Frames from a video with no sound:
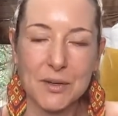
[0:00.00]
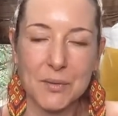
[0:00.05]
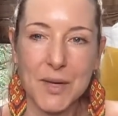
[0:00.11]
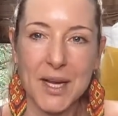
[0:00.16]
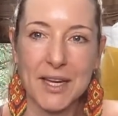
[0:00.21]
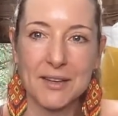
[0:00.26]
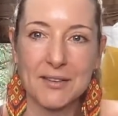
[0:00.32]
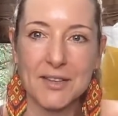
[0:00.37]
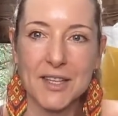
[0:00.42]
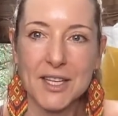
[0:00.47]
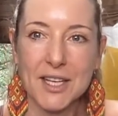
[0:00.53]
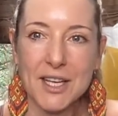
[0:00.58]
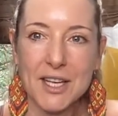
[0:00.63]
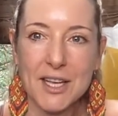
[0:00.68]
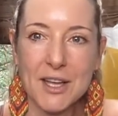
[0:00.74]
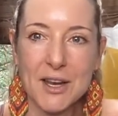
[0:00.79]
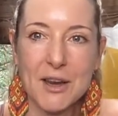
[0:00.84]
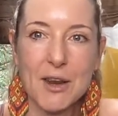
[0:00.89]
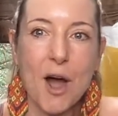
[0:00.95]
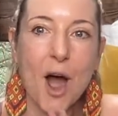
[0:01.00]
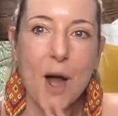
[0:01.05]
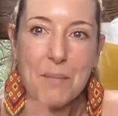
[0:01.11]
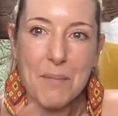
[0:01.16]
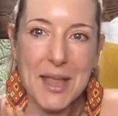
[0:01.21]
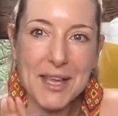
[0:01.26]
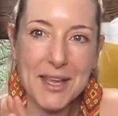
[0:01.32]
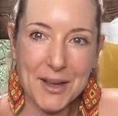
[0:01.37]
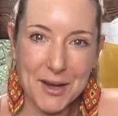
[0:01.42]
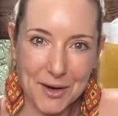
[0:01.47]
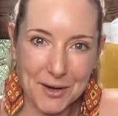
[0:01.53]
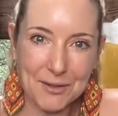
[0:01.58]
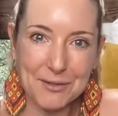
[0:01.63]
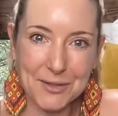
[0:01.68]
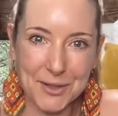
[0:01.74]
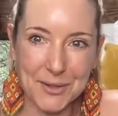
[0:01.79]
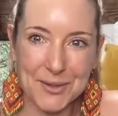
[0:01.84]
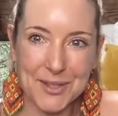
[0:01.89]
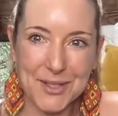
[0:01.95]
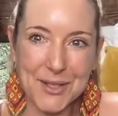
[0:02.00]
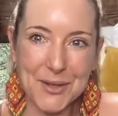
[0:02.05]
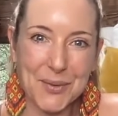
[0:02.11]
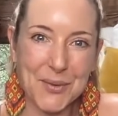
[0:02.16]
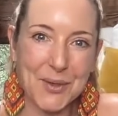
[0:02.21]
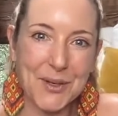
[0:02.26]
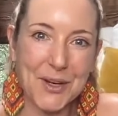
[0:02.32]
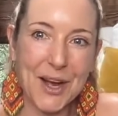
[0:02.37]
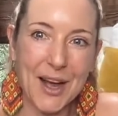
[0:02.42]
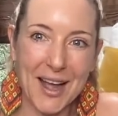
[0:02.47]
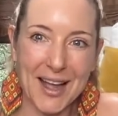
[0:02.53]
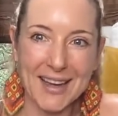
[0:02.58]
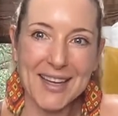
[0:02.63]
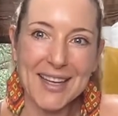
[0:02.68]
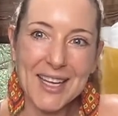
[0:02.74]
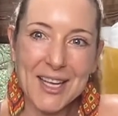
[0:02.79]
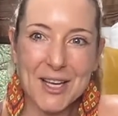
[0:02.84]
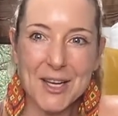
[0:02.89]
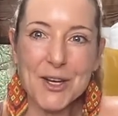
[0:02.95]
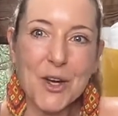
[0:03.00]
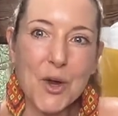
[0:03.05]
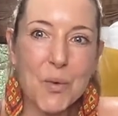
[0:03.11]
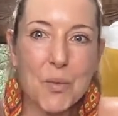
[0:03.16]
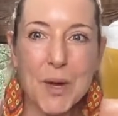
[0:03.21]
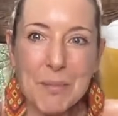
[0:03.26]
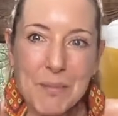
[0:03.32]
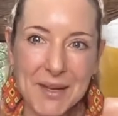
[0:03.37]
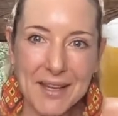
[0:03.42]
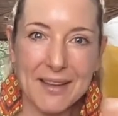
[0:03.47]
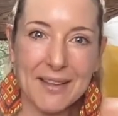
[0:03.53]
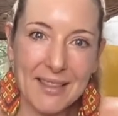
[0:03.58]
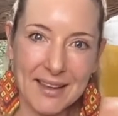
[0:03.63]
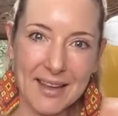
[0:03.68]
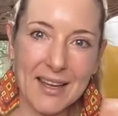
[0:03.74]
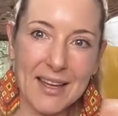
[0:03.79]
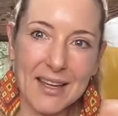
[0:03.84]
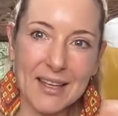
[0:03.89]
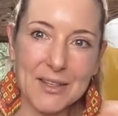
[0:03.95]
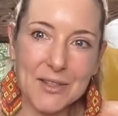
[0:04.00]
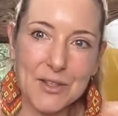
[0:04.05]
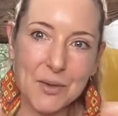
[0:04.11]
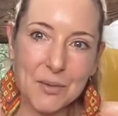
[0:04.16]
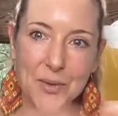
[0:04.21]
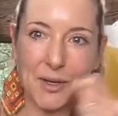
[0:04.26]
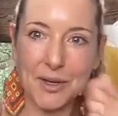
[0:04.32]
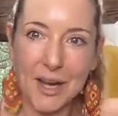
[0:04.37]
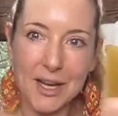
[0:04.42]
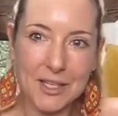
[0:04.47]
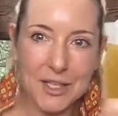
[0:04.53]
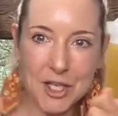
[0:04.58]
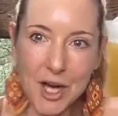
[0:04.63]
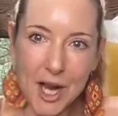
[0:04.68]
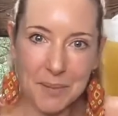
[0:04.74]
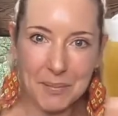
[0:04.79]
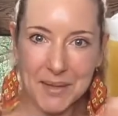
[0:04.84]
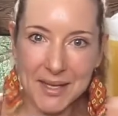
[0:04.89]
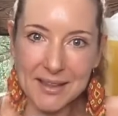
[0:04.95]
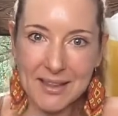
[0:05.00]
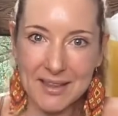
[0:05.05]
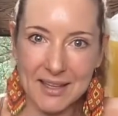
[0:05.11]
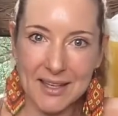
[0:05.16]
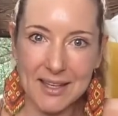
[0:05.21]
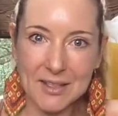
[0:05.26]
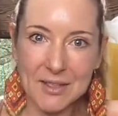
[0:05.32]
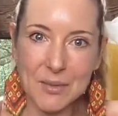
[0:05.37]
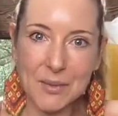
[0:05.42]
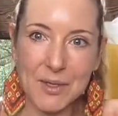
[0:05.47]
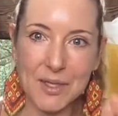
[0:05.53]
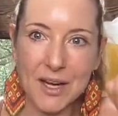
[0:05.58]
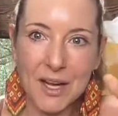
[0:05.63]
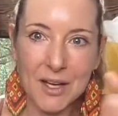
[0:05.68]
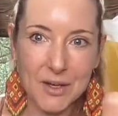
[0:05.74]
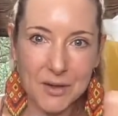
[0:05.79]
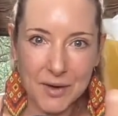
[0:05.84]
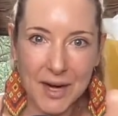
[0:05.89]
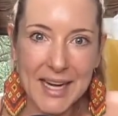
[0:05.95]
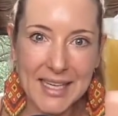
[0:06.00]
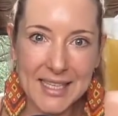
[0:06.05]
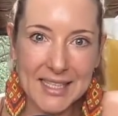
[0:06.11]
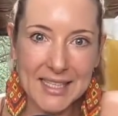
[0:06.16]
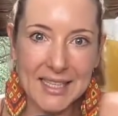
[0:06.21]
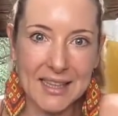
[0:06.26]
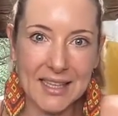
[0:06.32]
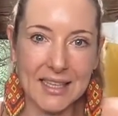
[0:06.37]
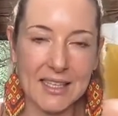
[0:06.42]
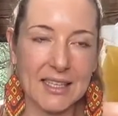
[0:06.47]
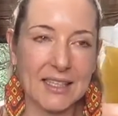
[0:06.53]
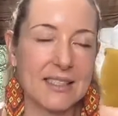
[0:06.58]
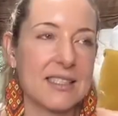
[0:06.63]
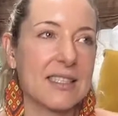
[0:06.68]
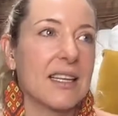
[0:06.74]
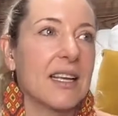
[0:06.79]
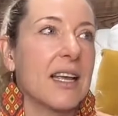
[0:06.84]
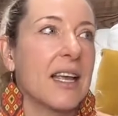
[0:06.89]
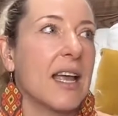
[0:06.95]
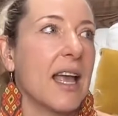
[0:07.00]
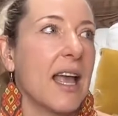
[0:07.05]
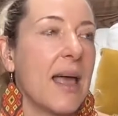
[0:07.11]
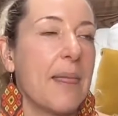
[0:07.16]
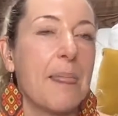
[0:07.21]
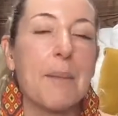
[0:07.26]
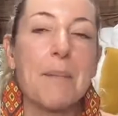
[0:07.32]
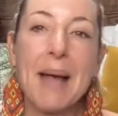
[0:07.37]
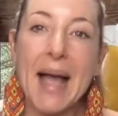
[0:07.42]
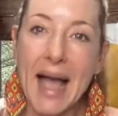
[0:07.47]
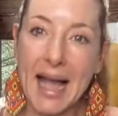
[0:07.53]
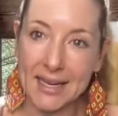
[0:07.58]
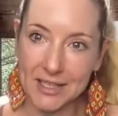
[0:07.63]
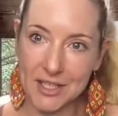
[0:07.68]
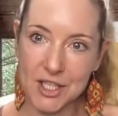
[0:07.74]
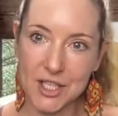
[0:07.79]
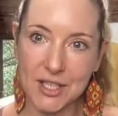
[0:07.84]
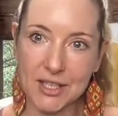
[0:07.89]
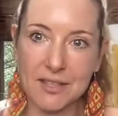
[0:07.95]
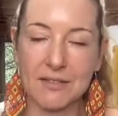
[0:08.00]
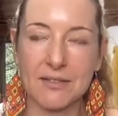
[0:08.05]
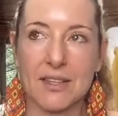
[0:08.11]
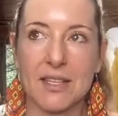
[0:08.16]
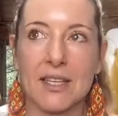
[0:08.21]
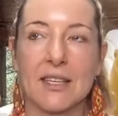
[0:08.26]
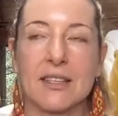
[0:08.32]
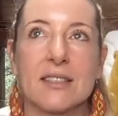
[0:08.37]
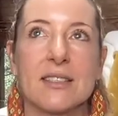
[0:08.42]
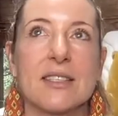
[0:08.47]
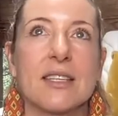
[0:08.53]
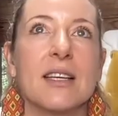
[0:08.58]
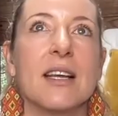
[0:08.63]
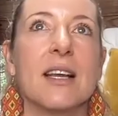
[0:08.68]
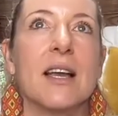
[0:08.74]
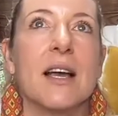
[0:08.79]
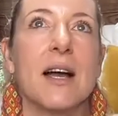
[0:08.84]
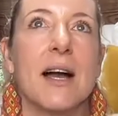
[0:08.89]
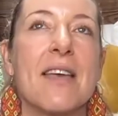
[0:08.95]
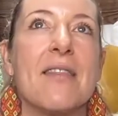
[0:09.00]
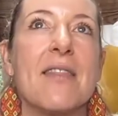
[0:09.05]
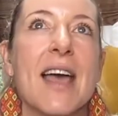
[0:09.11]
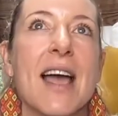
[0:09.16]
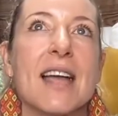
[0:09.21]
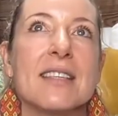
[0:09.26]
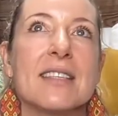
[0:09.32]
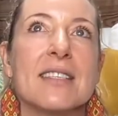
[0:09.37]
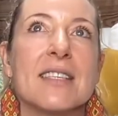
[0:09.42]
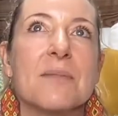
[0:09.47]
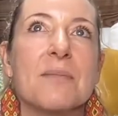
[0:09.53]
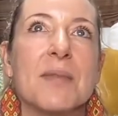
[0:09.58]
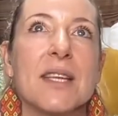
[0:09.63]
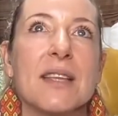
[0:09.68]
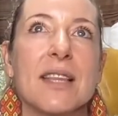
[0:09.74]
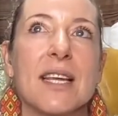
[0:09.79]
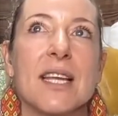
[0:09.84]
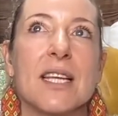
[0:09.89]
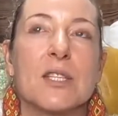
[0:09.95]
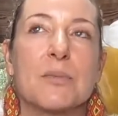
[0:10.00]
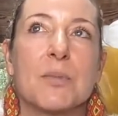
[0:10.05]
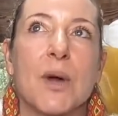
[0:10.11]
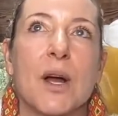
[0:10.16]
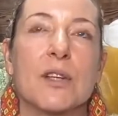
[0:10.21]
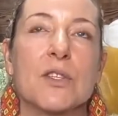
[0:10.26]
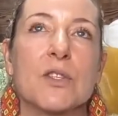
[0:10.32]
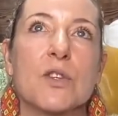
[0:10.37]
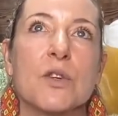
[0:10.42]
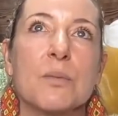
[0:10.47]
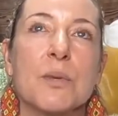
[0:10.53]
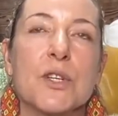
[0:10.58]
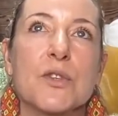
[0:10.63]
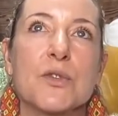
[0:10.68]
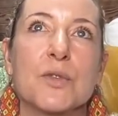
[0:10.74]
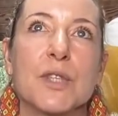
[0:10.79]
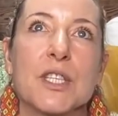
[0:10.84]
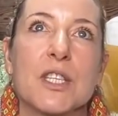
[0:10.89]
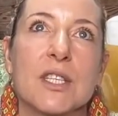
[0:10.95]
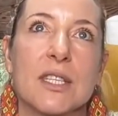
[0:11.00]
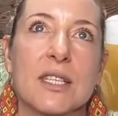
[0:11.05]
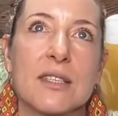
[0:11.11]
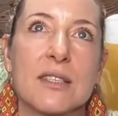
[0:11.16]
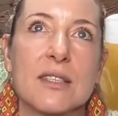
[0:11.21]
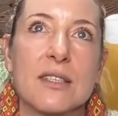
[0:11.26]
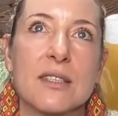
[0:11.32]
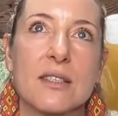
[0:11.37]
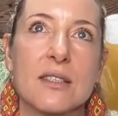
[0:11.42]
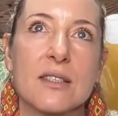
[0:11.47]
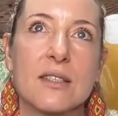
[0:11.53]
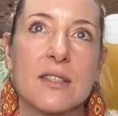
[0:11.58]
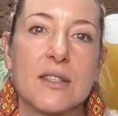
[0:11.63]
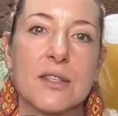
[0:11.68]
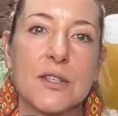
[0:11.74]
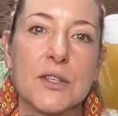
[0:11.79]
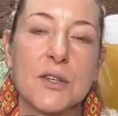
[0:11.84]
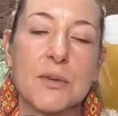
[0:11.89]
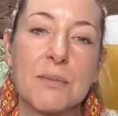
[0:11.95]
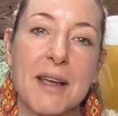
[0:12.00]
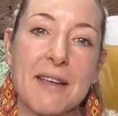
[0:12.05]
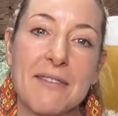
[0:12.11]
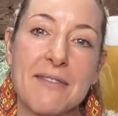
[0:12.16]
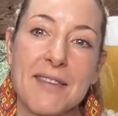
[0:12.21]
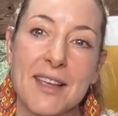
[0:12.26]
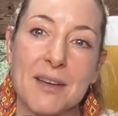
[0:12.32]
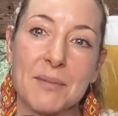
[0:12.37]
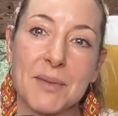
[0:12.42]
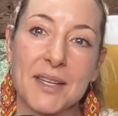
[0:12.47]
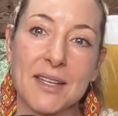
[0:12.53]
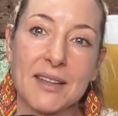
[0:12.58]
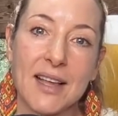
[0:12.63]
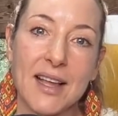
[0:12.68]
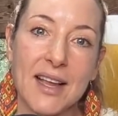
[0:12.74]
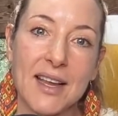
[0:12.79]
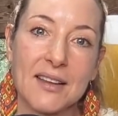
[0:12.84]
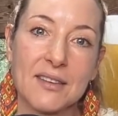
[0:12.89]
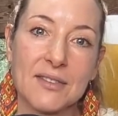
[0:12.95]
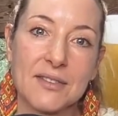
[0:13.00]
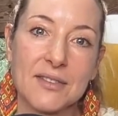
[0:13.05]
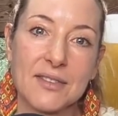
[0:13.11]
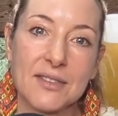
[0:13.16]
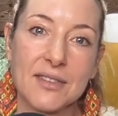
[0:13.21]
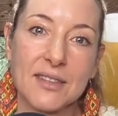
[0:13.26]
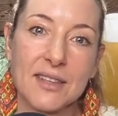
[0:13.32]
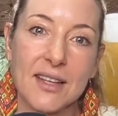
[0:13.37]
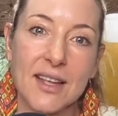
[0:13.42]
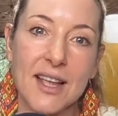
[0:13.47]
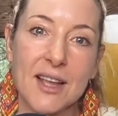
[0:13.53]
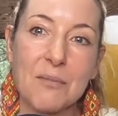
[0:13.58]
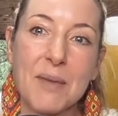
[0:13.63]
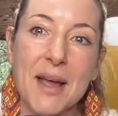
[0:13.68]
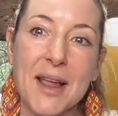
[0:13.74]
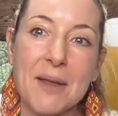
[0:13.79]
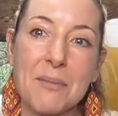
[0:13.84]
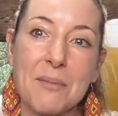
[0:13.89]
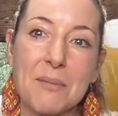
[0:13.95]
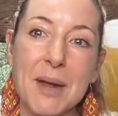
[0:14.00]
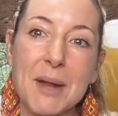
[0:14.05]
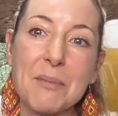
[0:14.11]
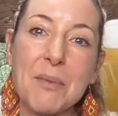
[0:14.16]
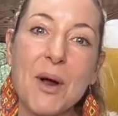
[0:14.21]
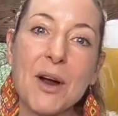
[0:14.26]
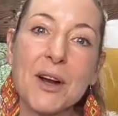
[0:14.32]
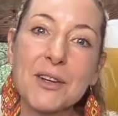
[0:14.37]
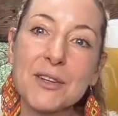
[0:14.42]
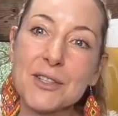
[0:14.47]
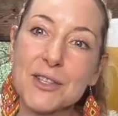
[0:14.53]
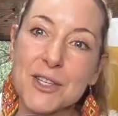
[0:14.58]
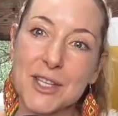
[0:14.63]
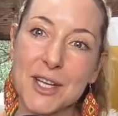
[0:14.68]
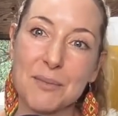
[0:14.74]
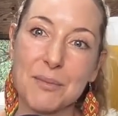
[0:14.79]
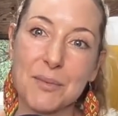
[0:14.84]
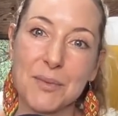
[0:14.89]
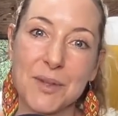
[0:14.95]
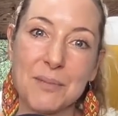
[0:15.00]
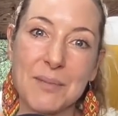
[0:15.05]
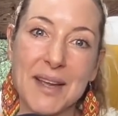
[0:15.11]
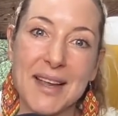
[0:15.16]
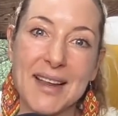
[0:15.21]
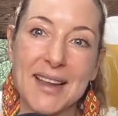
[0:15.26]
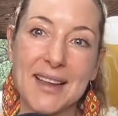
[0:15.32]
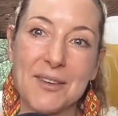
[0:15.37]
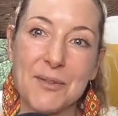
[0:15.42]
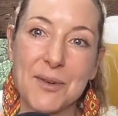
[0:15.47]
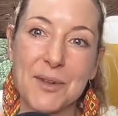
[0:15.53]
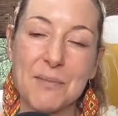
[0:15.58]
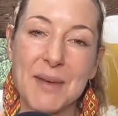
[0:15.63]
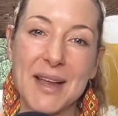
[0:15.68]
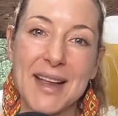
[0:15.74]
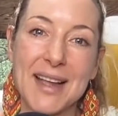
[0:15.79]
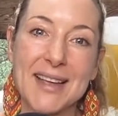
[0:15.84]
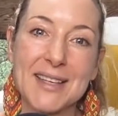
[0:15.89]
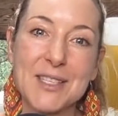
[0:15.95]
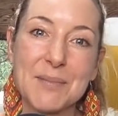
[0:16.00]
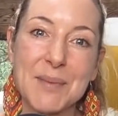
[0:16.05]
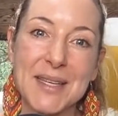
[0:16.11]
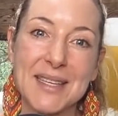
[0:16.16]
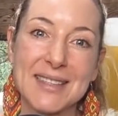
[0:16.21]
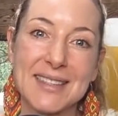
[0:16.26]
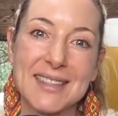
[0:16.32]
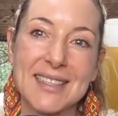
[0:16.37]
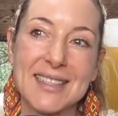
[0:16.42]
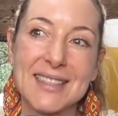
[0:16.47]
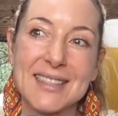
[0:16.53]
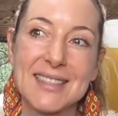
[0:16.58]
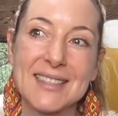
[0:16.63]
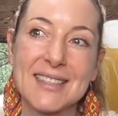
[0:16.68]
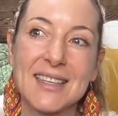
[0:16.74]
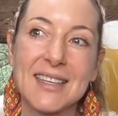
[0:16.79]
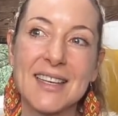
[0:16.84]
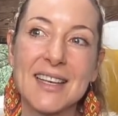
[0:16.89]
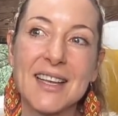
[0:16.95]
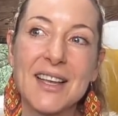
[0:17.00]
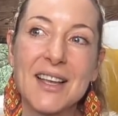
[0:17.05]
we're kind of not making our food so we're not you know whipping things or we're not chopping things we're not grinding things and the packaging of things and that's something that has brought so much richness to my family life and my my partnership with my with my husband is